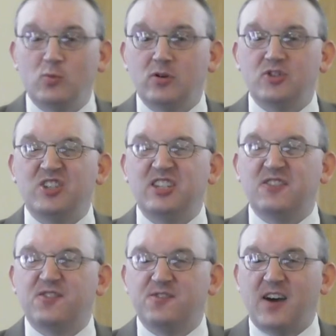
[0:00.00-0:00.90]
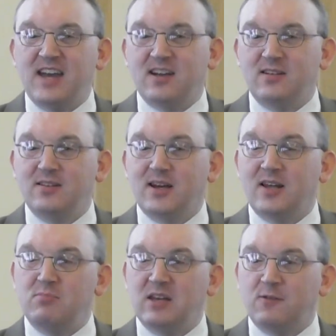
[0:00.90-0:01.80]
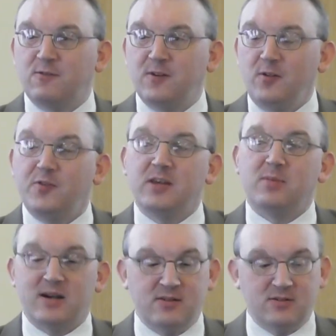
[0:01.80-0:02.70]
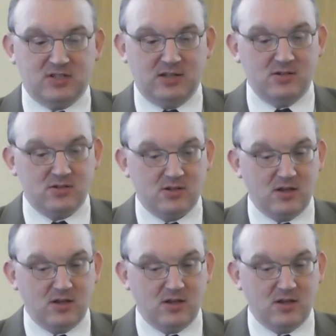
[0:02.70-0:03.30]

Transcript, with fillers: was defiled and made filthy by their sins,